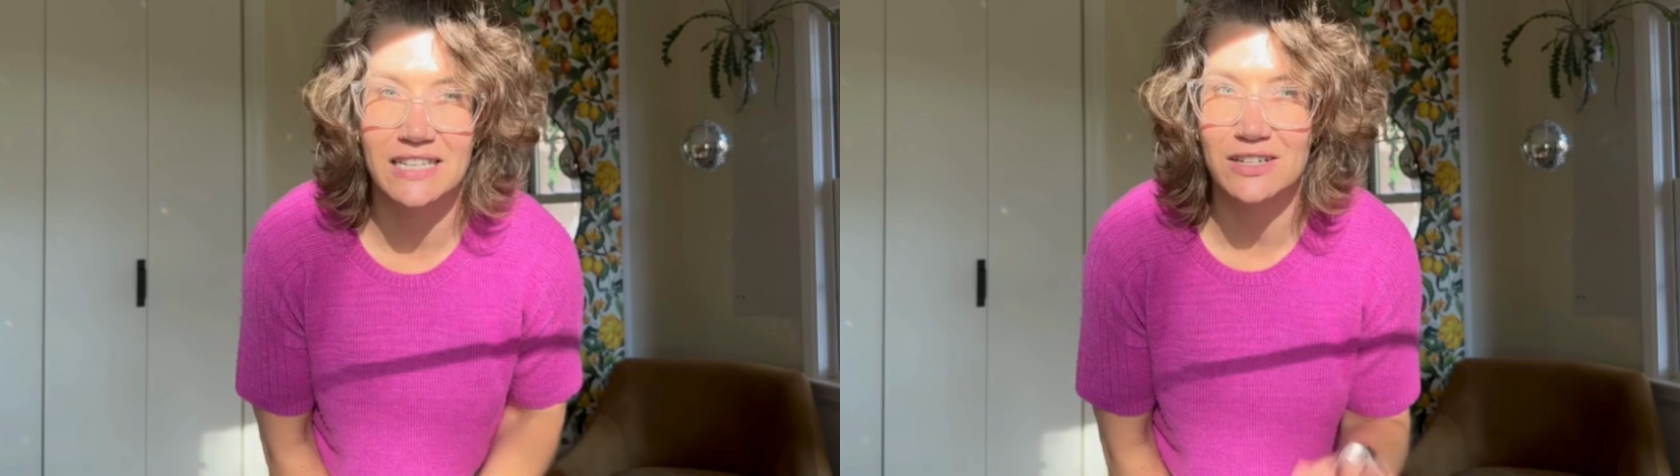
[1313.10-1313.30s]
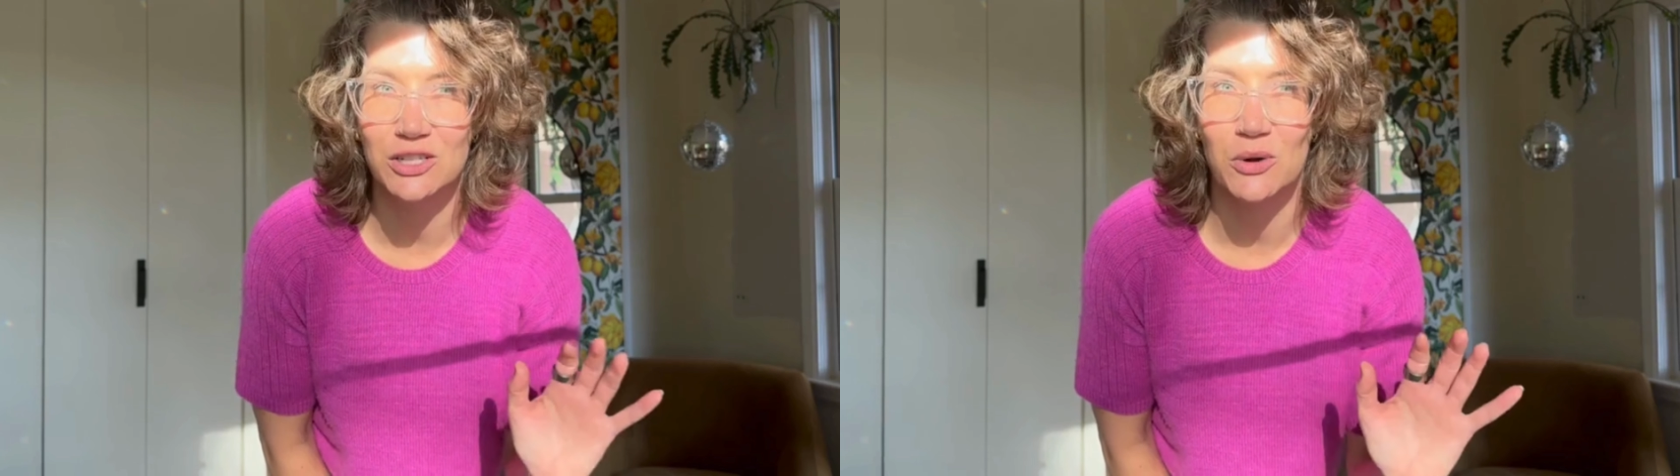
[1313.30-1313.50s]

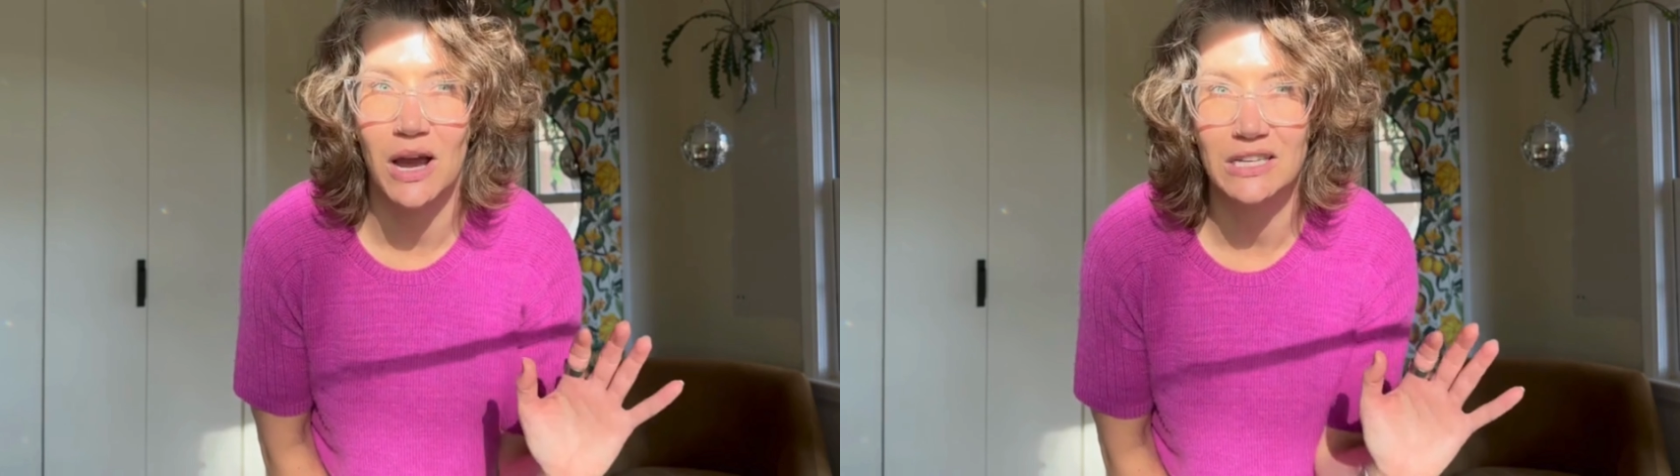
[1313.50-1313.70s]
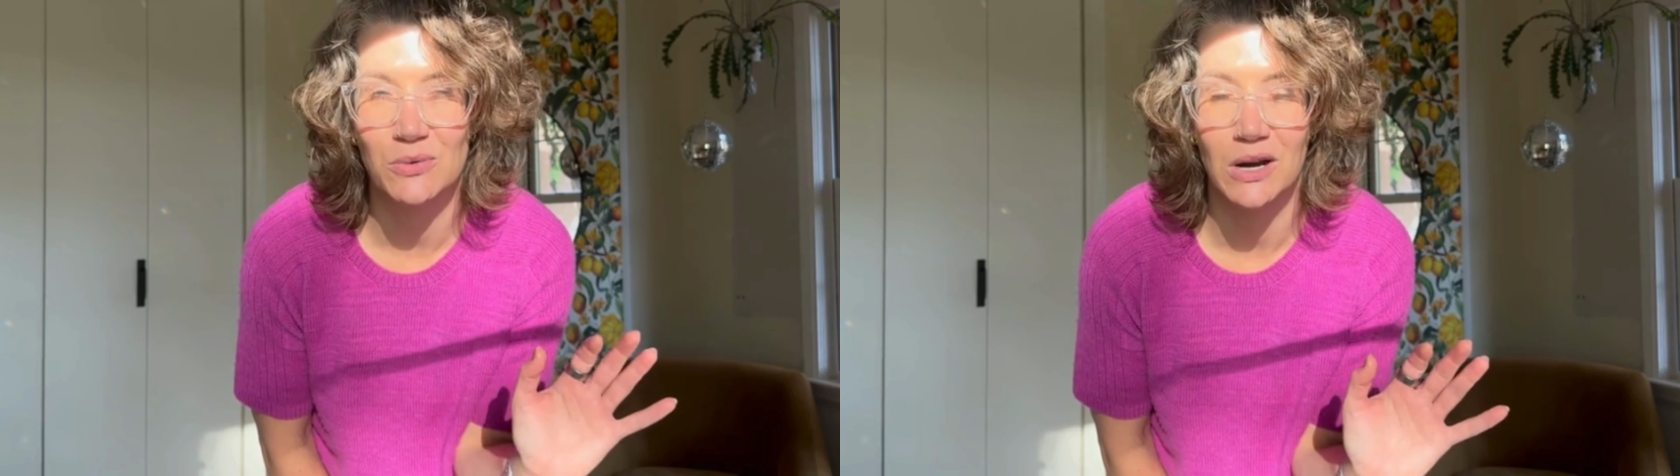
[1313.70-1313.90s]
little too
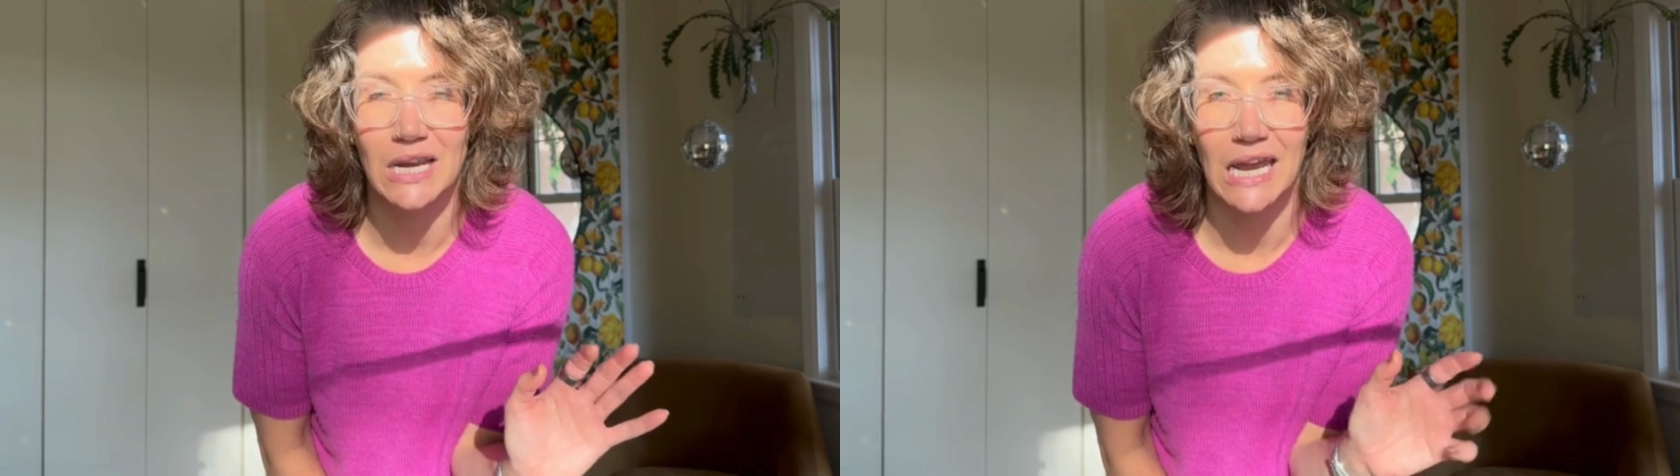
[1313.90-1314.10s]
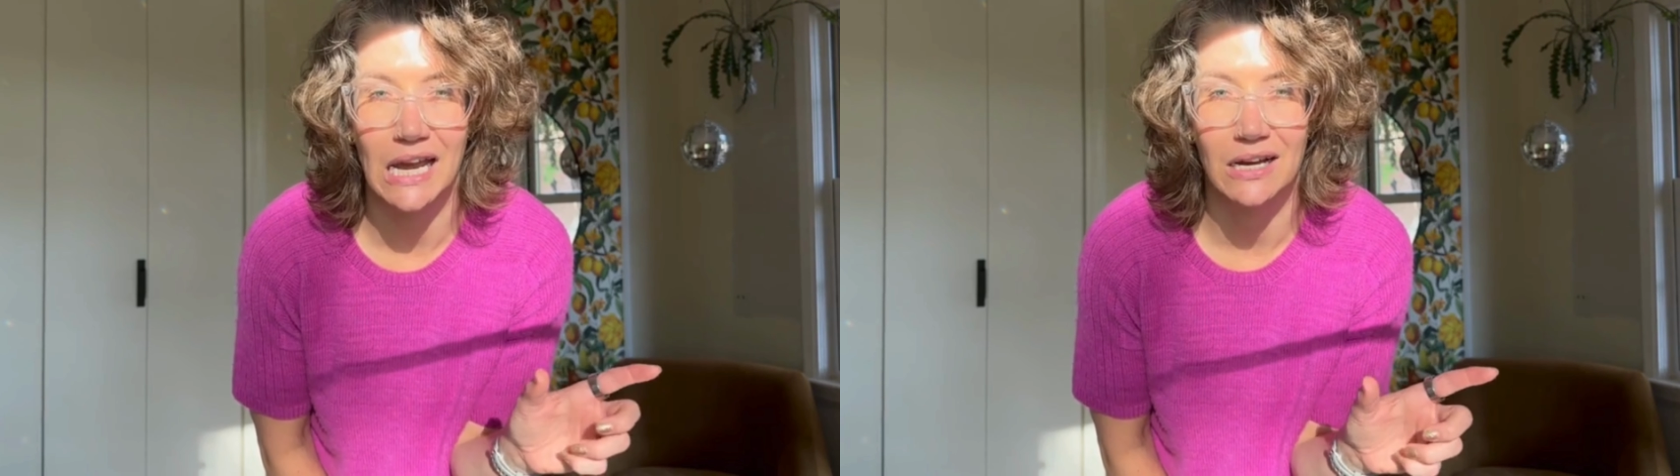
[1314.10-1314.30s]
hot to wear it
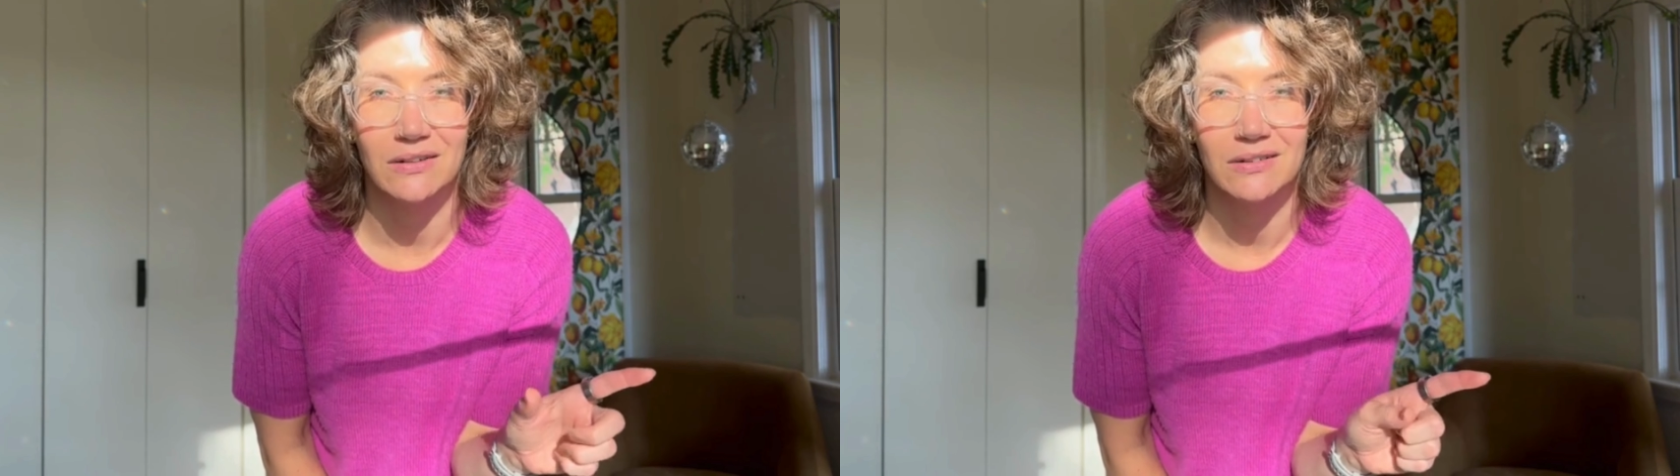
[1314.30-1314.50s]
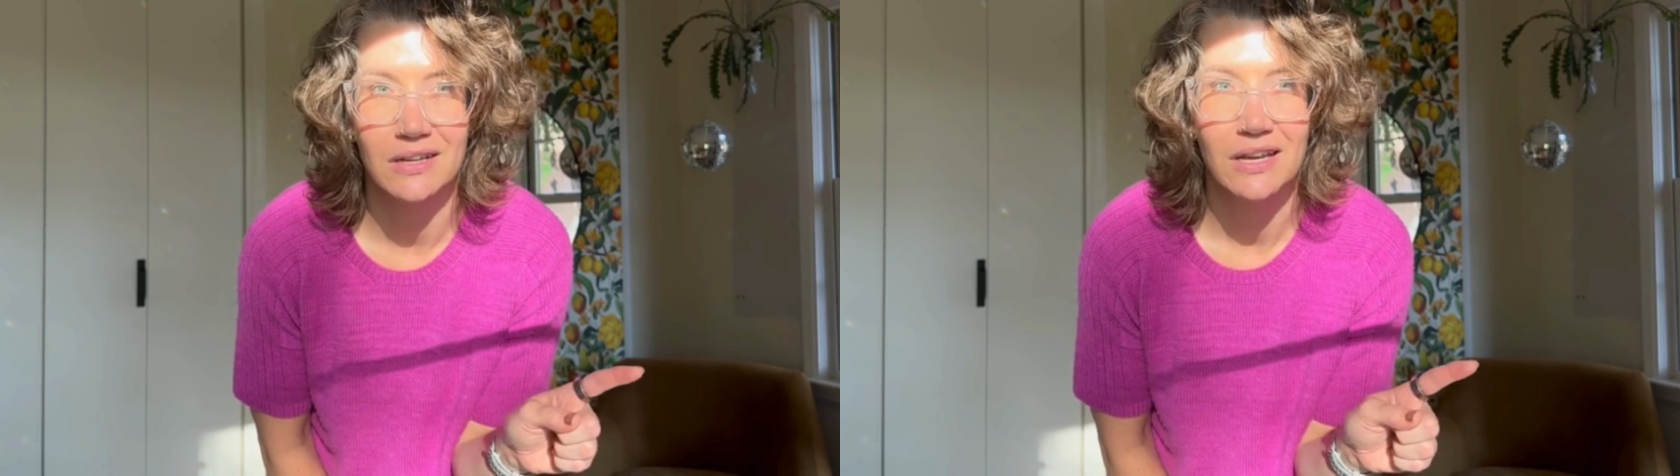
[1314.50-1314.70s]
now.